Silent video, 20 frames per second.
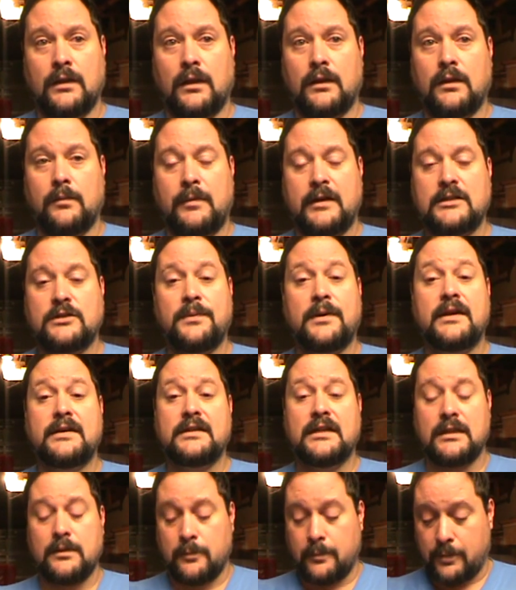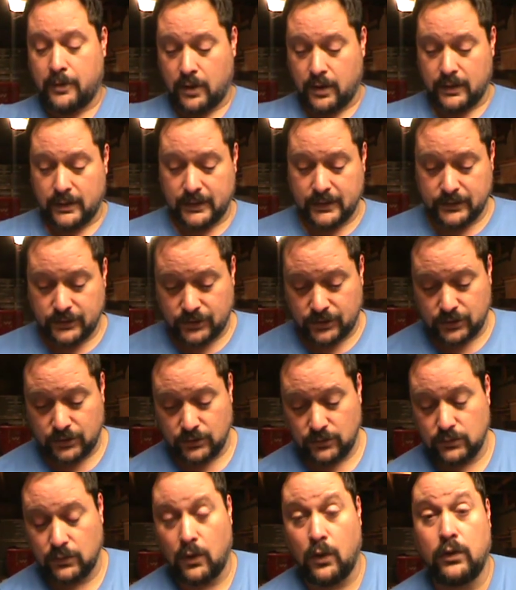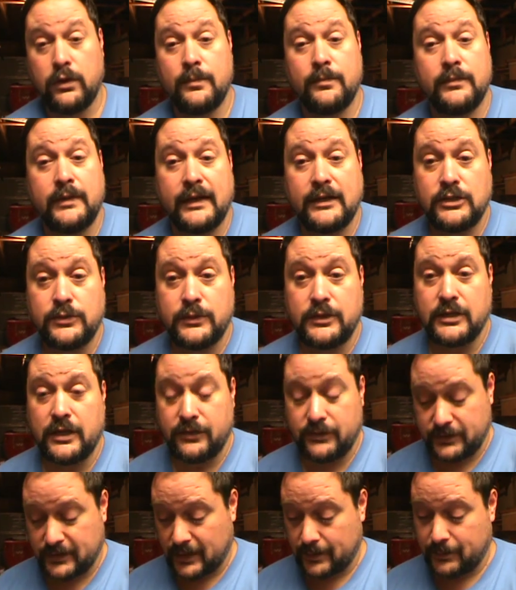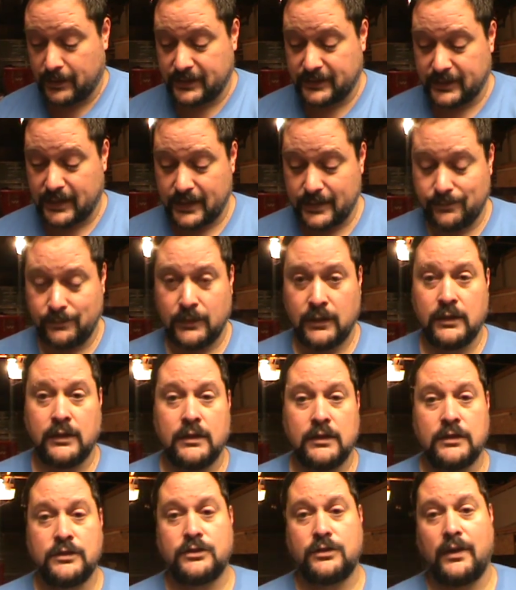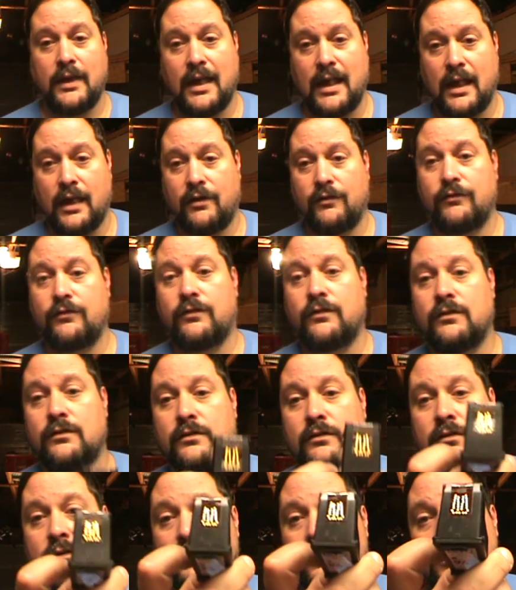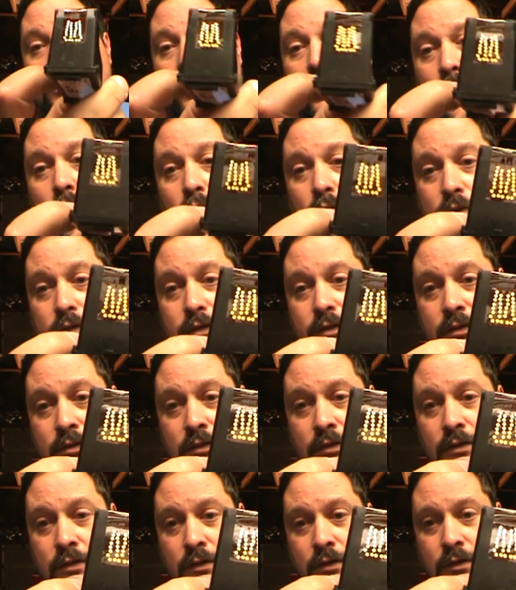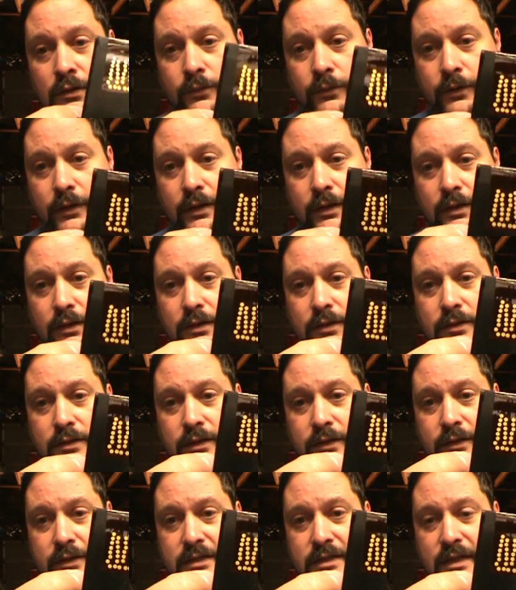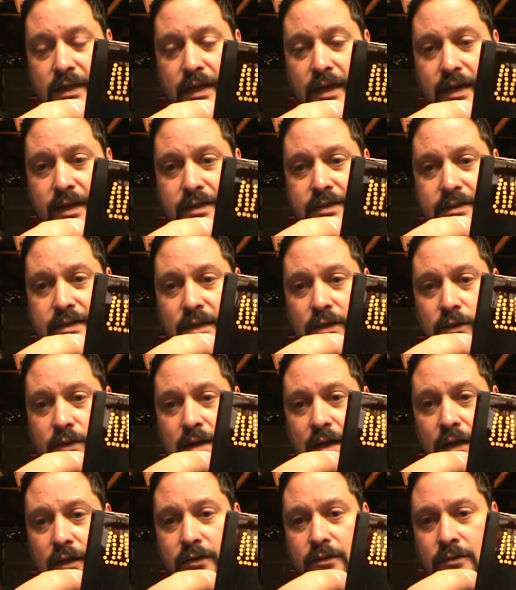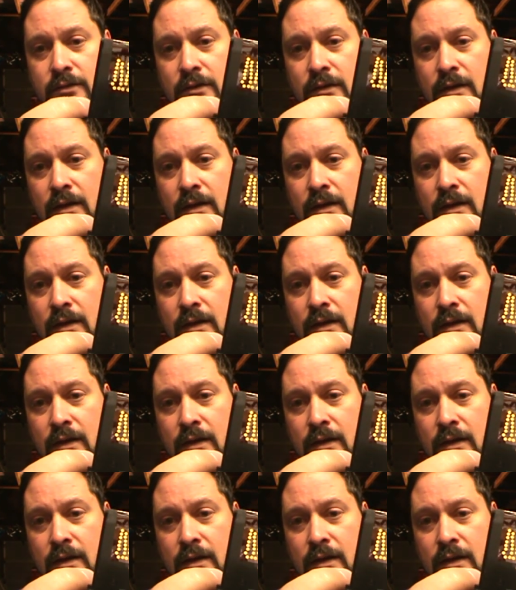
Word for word: the best way to tell them apart is to hold them next to each other, side by side. So you have gold, where you can clearly see that nice yellow color,